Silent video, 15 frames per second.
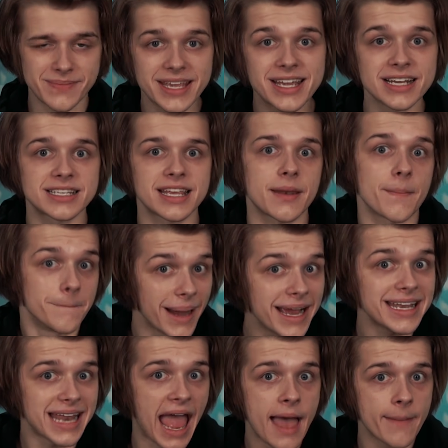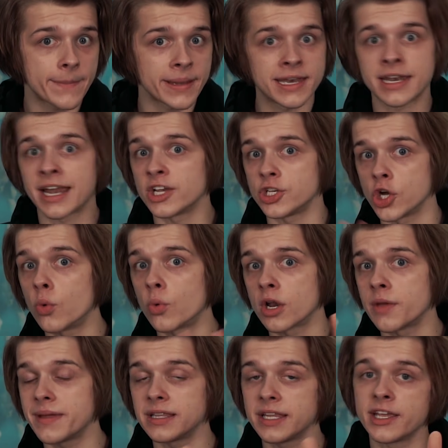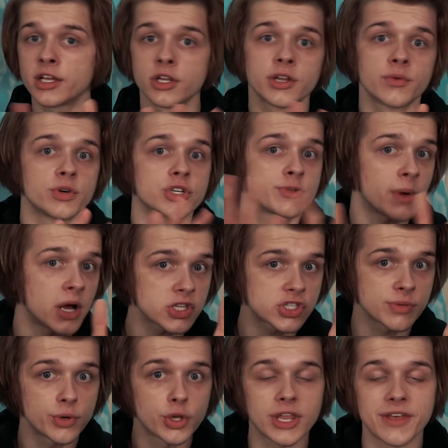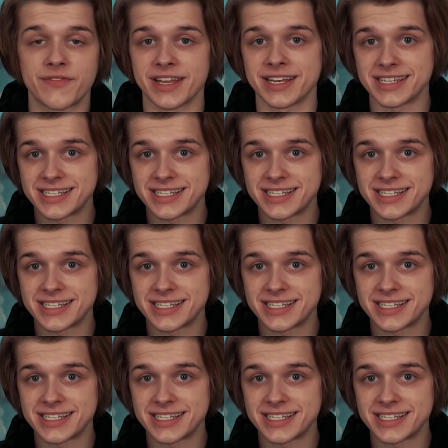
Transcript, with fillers: because it might happen and I don't want to be legally responsible if it